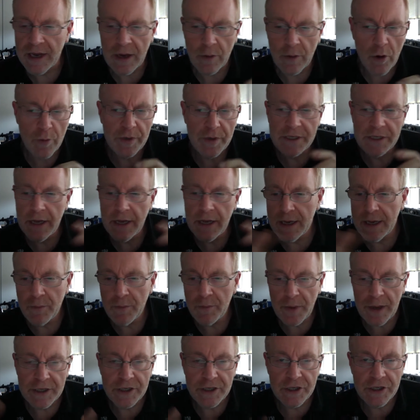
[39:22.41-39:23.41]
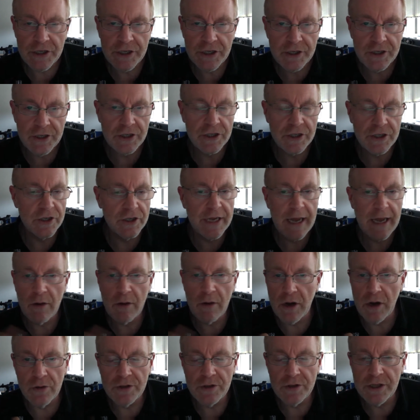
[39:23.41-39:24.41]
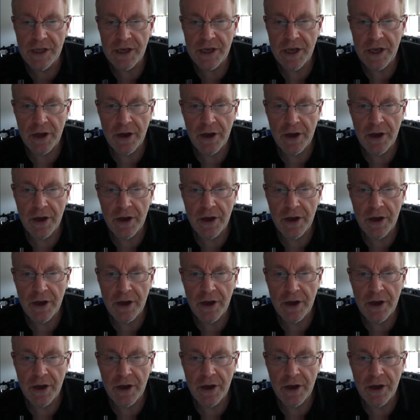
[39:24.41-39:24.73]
It won't be taking pictures to download to the